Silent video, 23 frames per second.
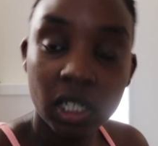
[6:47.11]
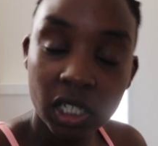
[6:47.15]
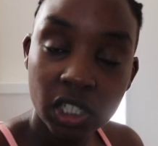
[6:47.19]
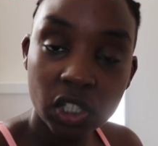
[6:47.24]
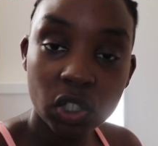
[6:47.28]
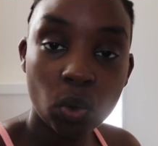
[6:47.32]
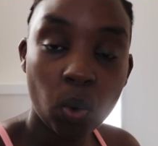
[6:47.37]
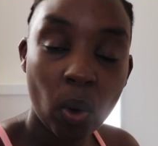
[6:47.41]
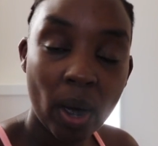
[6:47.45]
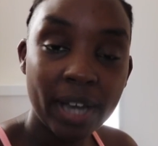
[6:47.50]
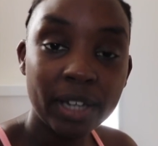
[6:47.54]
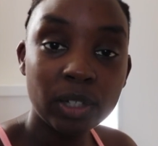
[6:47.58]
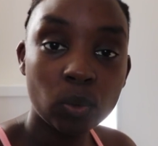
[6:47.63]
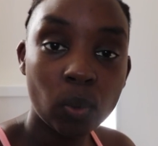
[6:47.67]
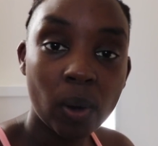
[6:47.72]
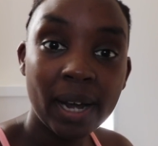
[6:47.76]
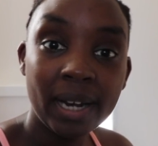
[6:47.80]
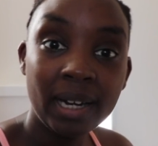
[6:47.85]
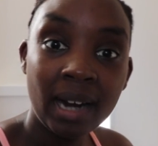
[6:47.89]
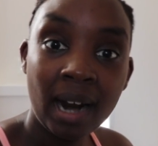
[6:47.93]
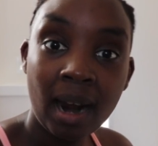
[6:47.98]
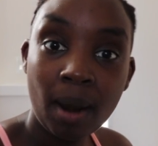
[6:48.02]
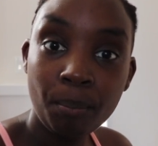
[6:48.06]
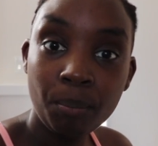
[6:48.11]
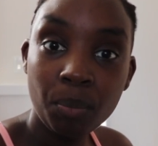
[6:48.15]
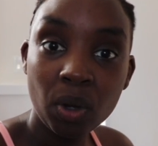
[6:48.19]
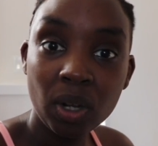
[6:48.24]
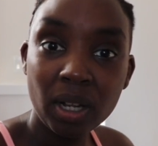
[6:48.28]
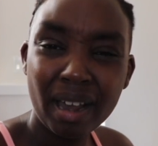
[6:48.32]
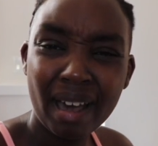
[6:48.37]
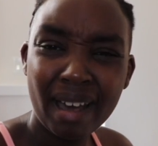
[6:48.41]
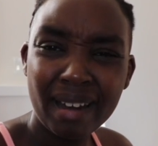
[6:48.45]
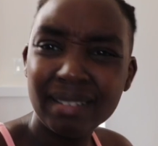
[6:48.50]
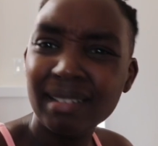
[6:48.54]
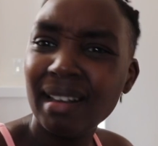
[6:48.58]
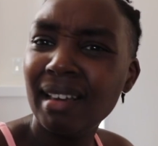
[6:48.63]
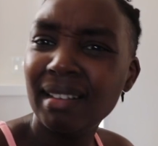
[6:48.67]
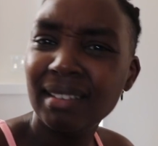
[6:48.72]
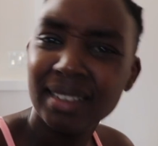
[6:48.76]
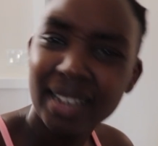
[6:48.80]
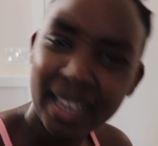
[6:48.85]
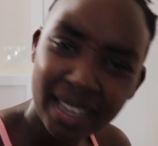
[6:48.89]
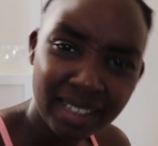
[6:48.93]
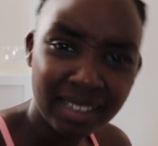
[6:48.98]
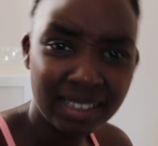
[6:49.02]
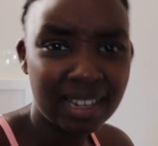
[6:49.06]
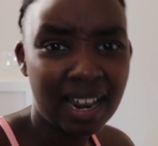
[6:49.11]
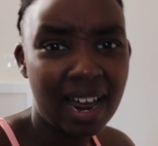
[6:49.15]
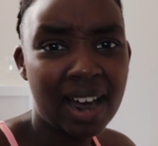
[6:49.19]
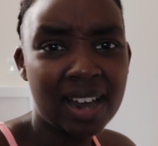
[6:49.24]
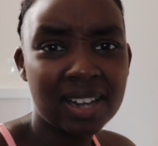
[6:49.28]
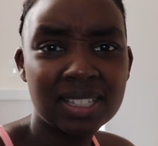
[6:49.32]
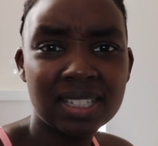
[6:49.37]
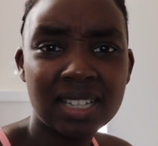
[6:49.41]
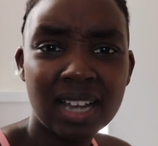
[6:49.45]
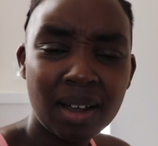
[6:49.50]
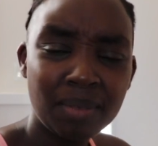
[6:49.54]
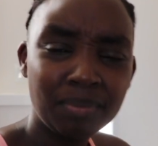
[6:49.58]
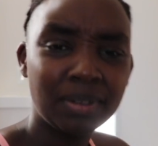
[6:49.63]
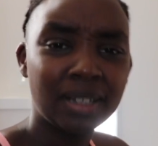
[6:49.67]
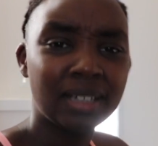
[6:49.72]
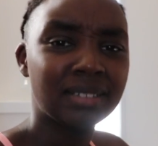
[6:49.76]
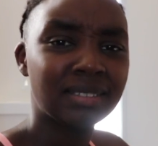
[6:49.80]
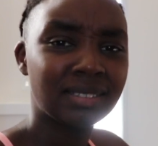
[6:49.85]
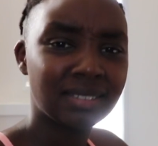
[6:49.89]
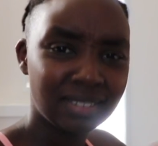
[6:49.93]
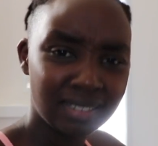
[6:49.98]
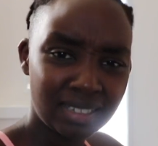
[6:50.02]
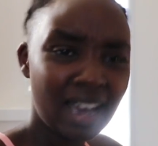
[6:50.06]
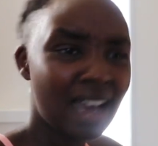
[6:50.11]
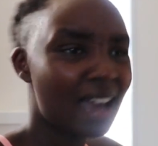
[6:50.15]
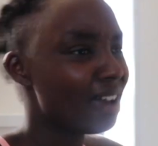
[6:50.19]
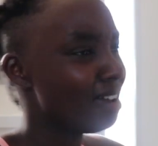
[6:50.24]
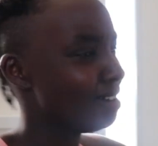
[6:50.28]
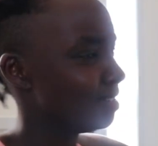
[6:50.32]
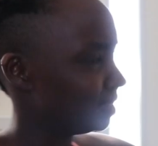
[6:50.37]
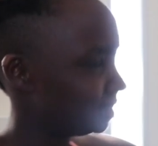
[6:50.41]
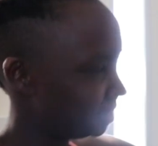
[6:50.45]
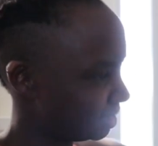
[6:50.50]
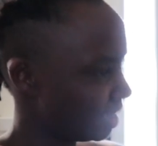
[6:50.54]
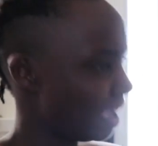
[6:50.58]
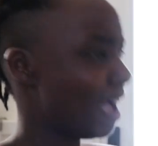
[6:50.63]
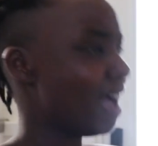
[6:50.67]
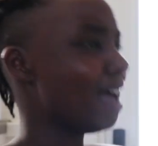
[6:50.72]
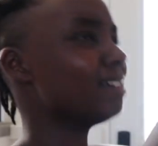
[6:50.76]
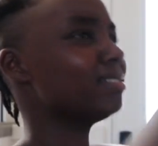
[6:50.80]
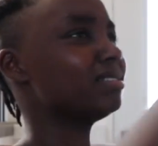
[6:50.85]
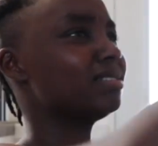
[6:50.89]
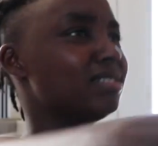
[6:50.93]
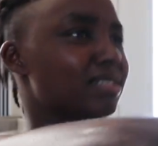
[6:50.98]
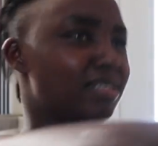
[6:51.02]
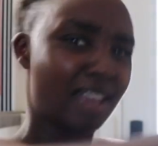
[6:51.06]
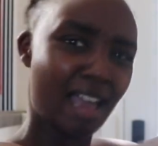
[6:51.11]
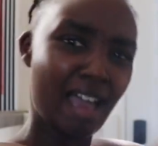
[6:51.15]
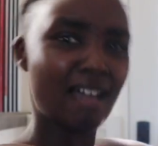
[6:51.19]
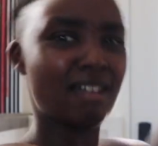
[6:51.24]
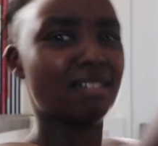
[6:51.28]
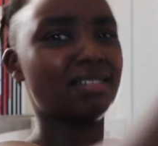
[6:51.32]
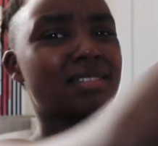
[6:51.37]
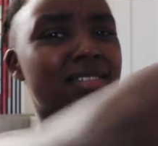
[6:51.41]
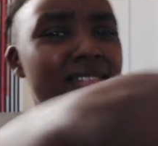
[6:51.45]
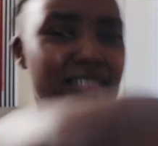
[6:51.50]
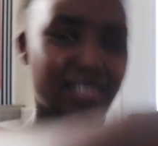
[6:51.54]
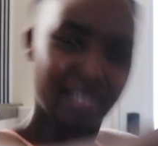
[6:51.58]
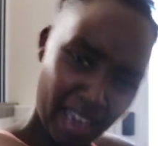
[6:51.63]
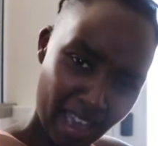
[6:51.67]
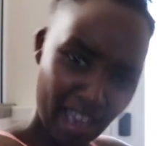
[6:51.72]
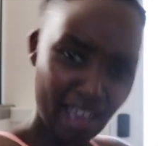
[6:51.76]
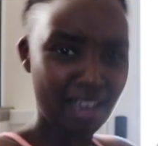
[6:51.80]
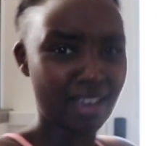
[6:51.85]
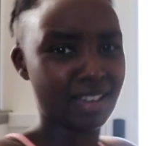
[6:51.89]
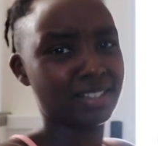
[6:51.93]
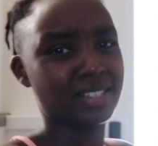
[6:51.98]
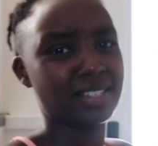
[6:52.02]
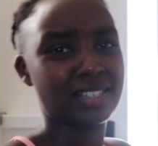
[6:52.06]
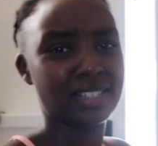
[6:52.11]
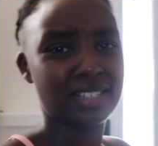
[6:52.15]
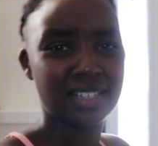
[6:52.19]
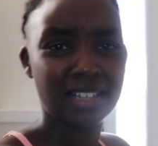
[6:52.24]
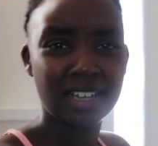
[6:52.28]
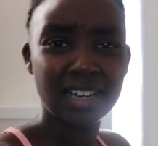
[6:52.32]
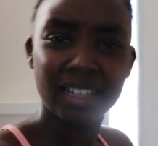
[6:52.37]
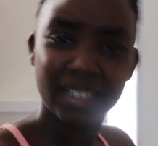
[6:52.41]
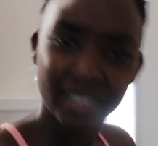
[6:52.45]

he's quite, quite humble and I like that. I'm like, yes, yes, yes, yes.